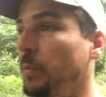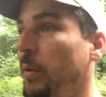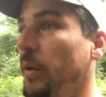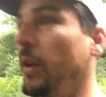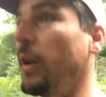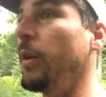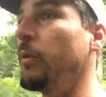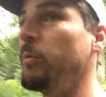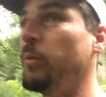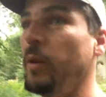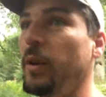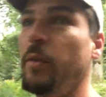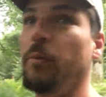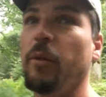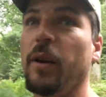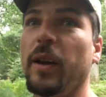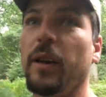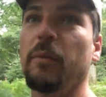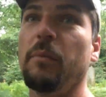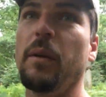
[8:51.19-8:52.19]
but I really
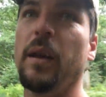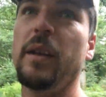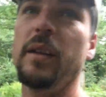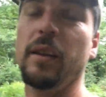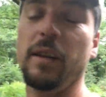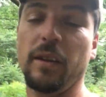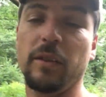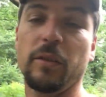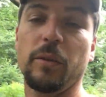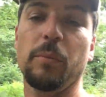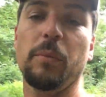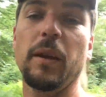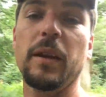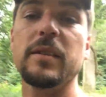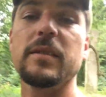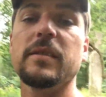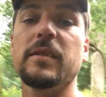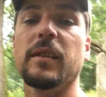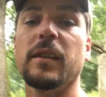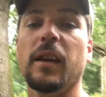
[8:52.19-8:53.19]
recommend it as a
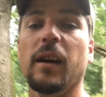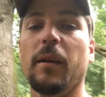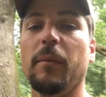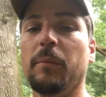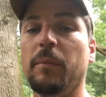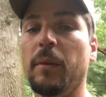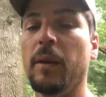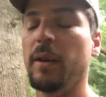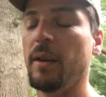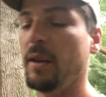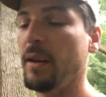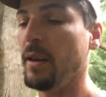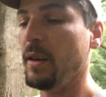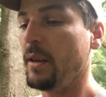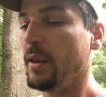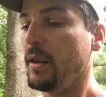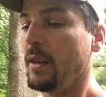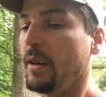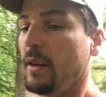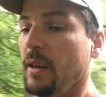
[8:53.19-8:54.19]
place to come
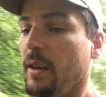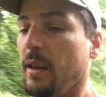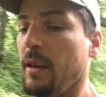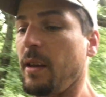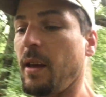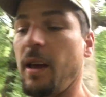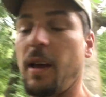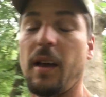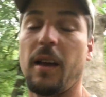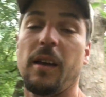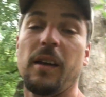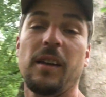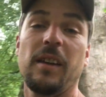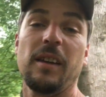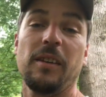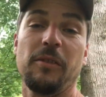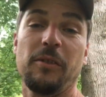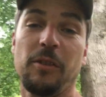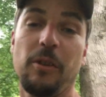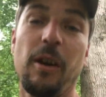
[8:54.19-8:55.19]
uh,
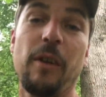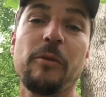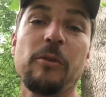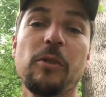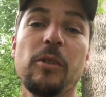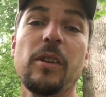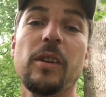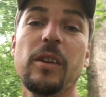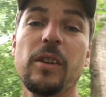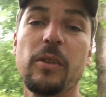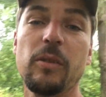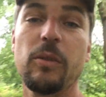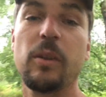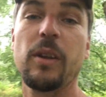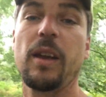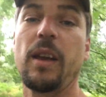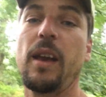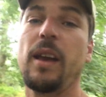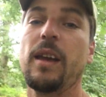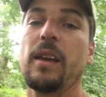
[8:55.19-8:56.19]
if you're ever in the
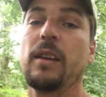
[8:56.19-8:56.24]
UK.